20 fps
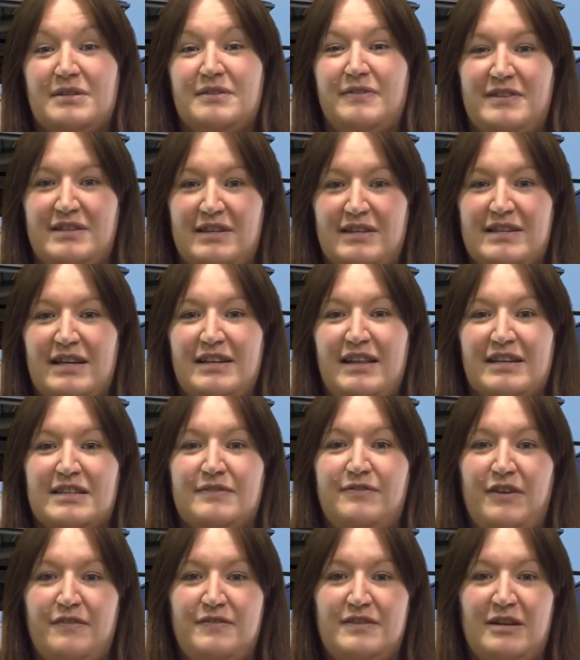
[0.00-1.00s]
As Vasilis said, that's
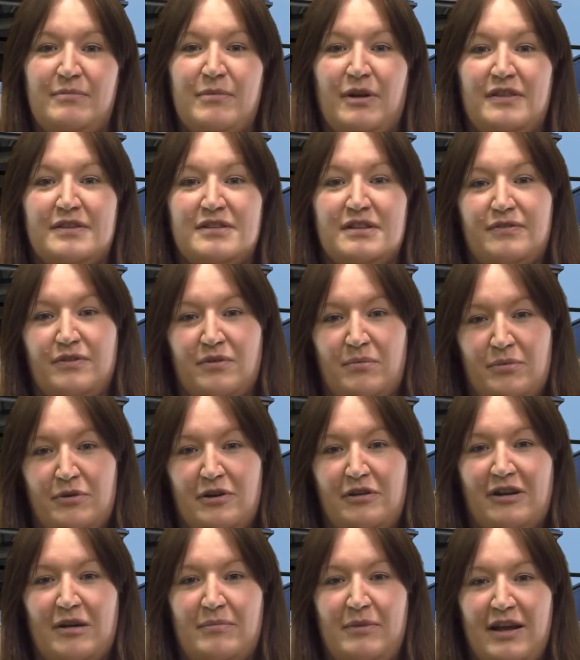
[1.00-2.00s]
15 months of
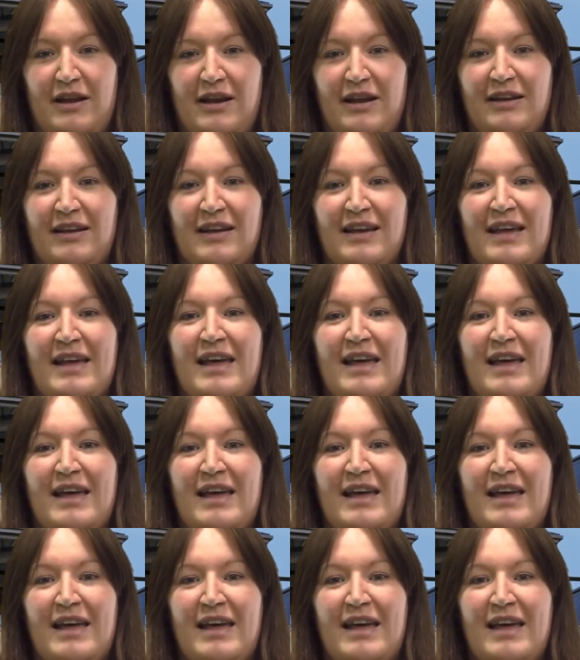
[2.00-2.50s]
on-programme learning,